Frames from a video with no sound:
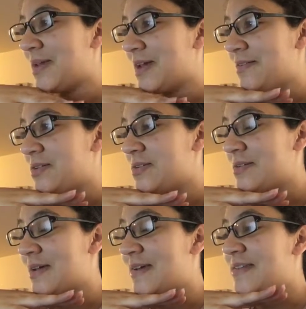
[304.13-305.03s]
character
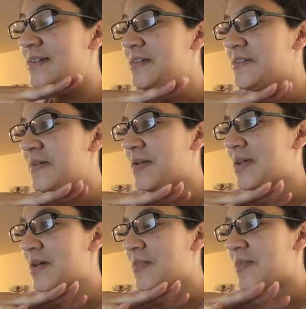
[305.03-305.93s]
has just
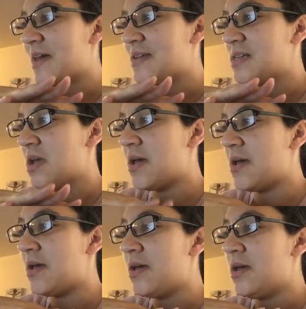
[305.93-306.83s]
found out that
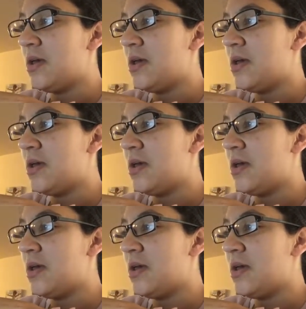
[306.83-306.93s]
her